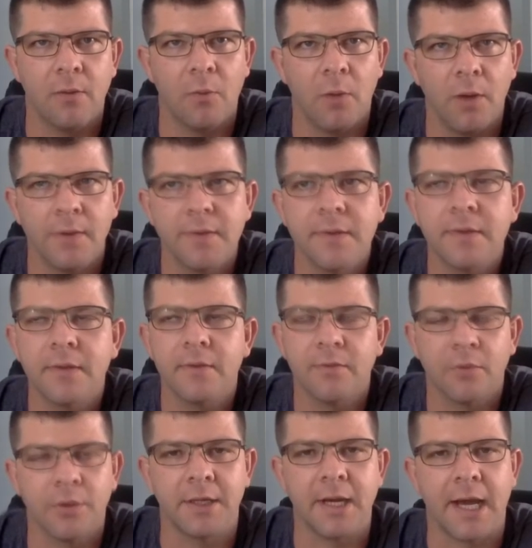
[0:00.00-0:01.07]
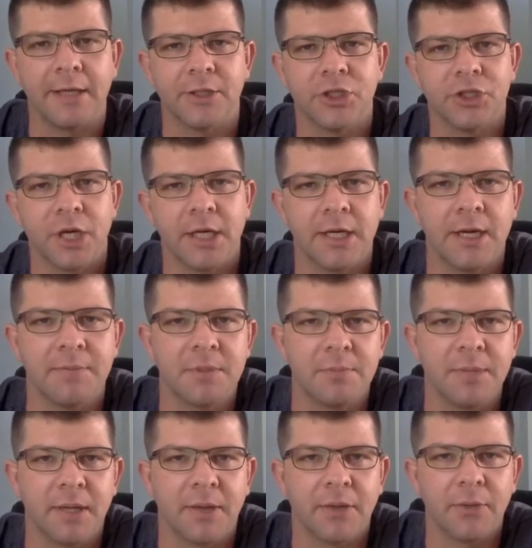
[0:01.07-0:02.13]
once the 49ers traded up to
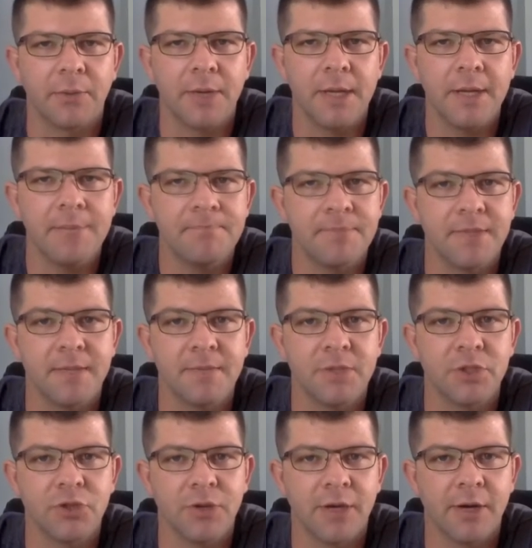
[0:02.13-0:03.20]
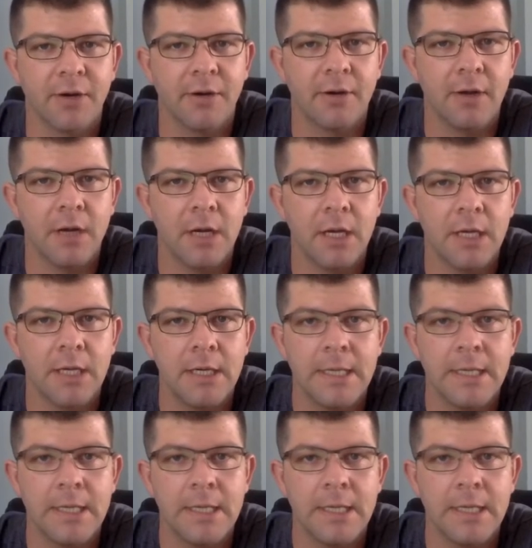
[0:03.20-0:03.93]
pick 3, seemed to trigger